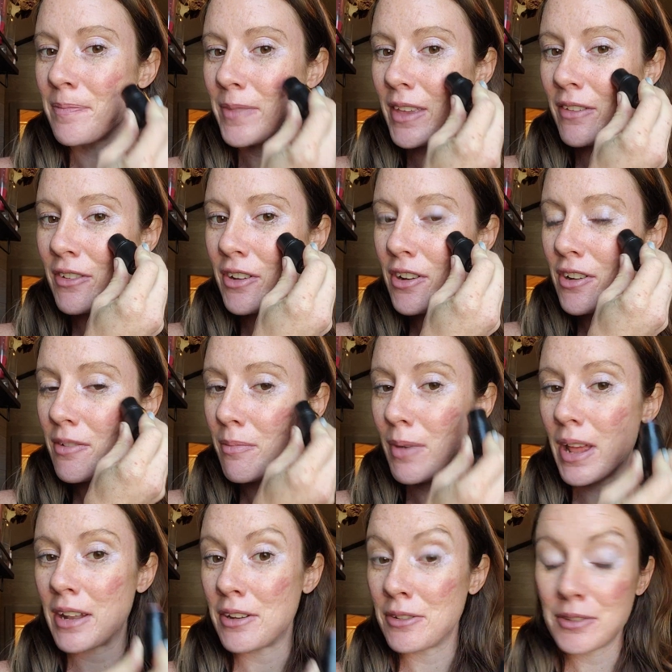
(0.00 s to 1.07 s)
If you're
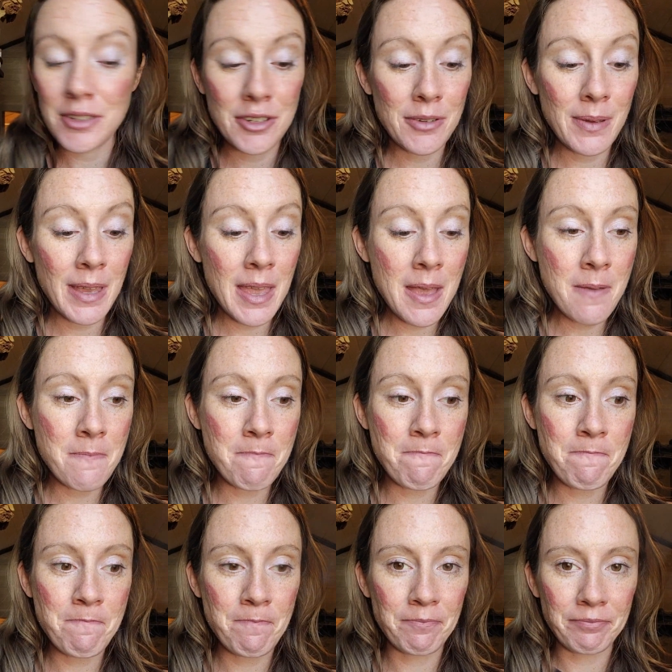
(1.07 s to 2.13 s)
brand new to doing it,
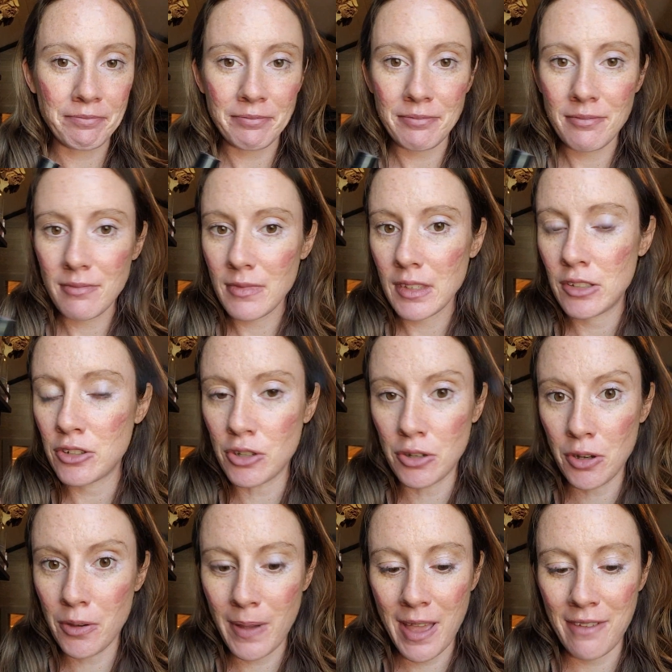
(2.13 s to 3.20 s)

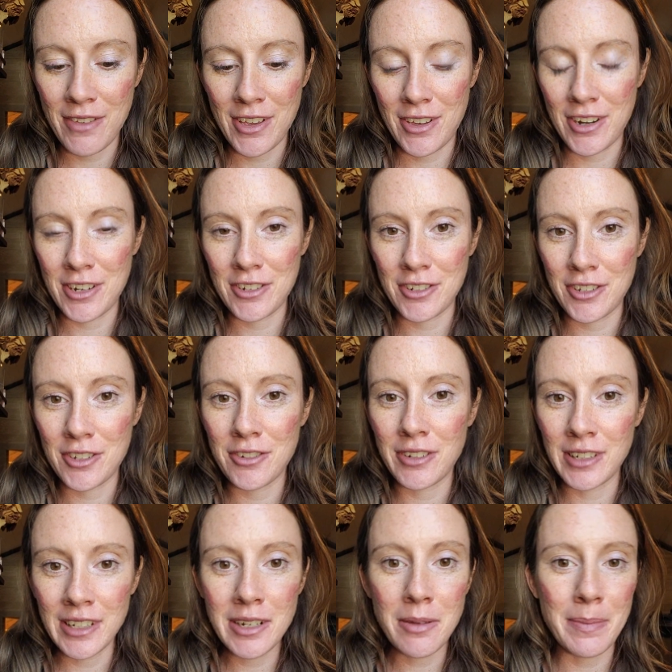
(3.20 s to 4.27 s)
don't go heavy on it. Just do a
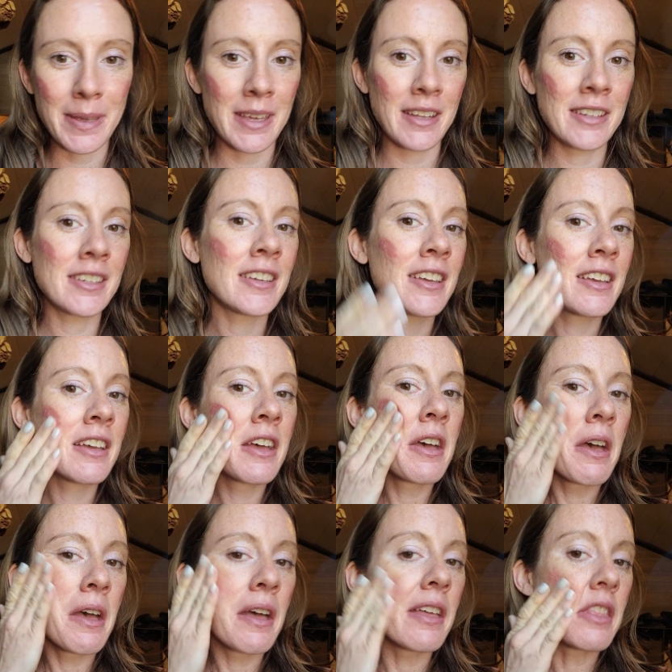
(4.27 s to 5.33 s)
little bit.
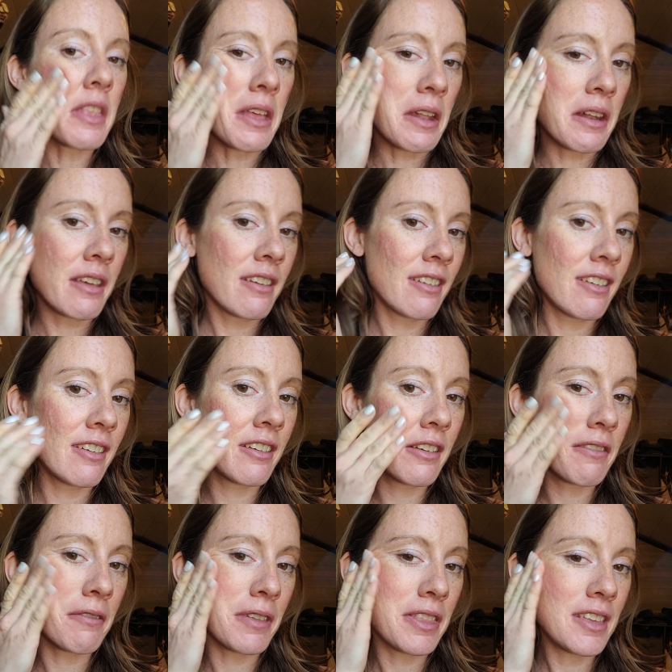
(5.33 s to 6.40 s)
And then
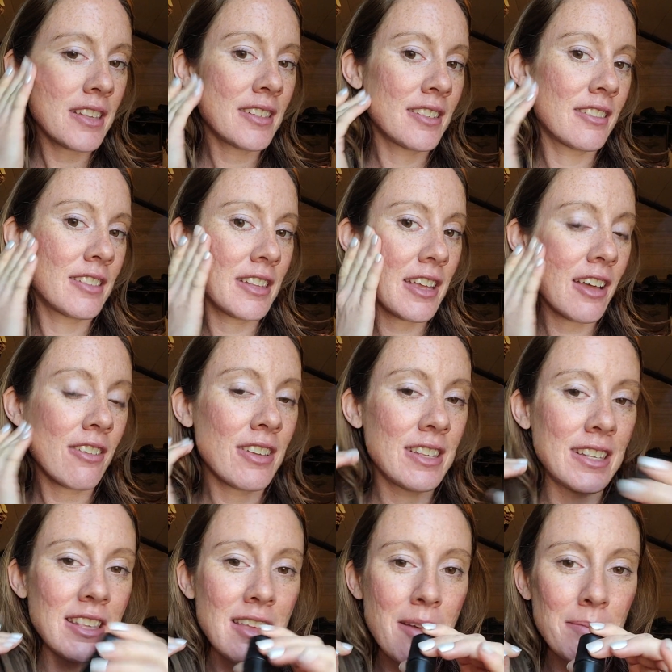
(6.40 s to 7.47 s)
with this, see how
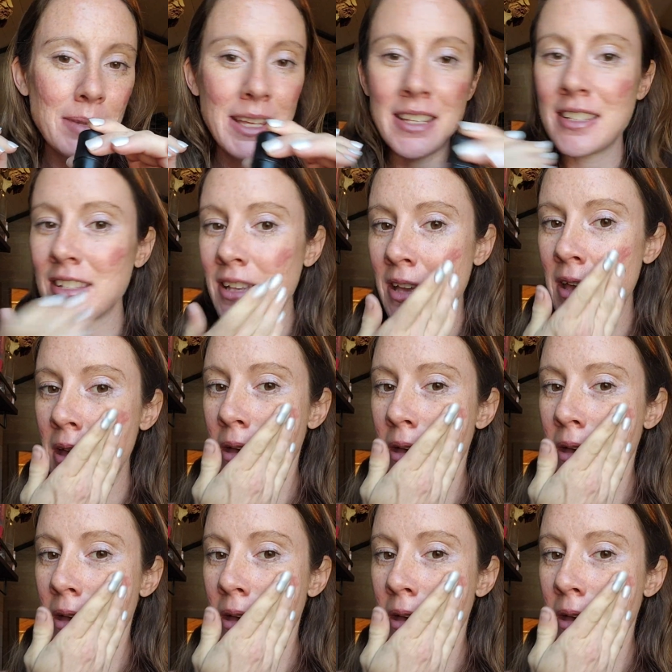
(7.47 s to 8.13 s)
easy that blends?